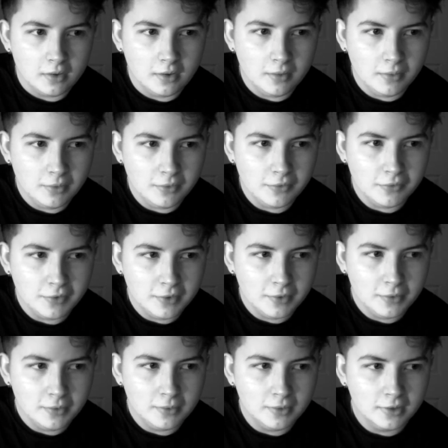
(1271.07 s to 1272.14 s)
want to
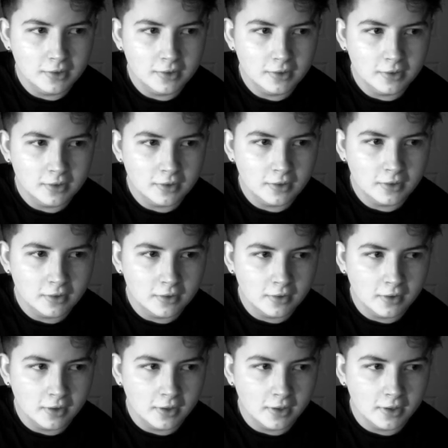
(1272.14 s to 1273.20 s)
feel
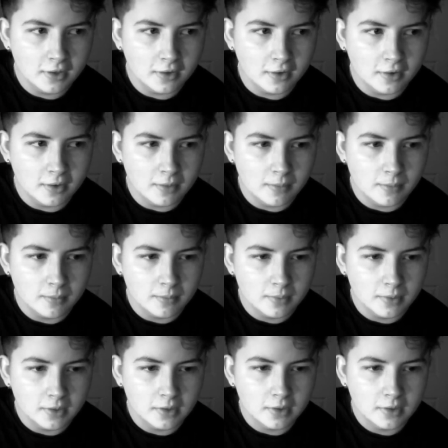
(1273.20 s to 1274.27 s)
like I'm
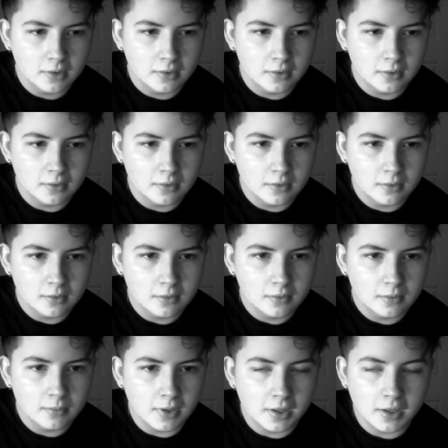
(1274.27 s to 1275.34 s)

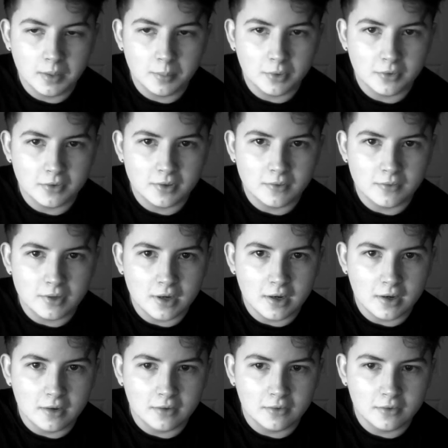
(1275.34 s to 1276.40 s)
making a positive
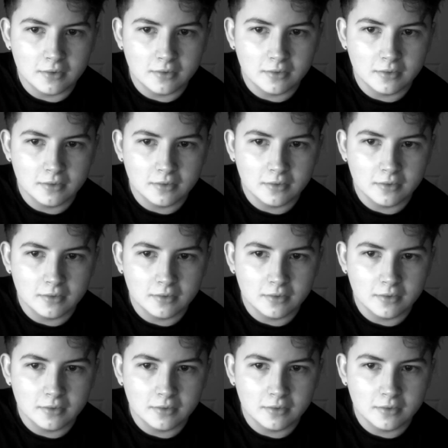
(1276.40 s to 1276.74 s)
change.